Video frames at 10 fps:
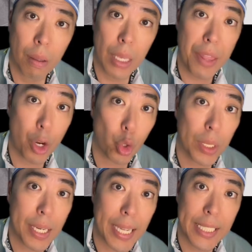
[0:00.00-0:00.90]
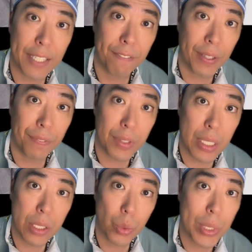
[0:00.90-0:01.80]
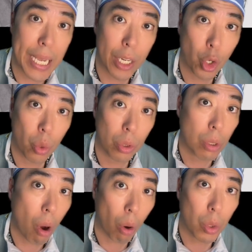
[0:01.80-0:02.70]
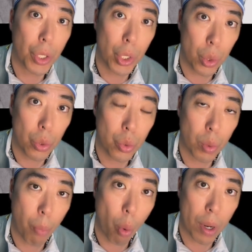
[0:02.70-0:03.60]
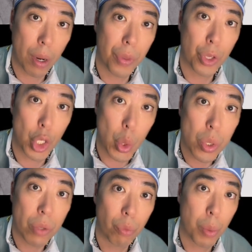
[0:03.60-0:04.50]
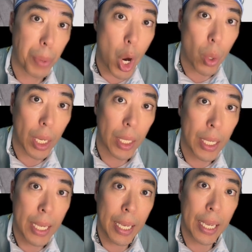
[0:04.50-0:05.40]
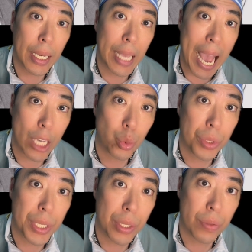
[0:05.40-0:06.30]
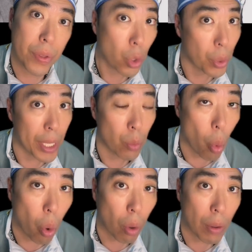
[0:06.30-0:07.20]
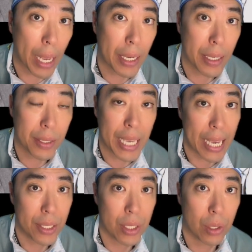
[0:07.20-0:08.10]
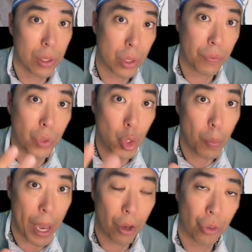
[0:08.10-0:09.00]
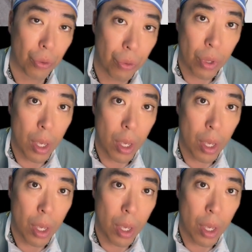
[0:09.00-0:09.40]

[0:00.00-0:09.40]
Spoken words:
In the early 1950s, Lieutenant Colonel Carl Hughes reported on the use of Reboa in casualties of the Korean War, and in his case series of 2 patients,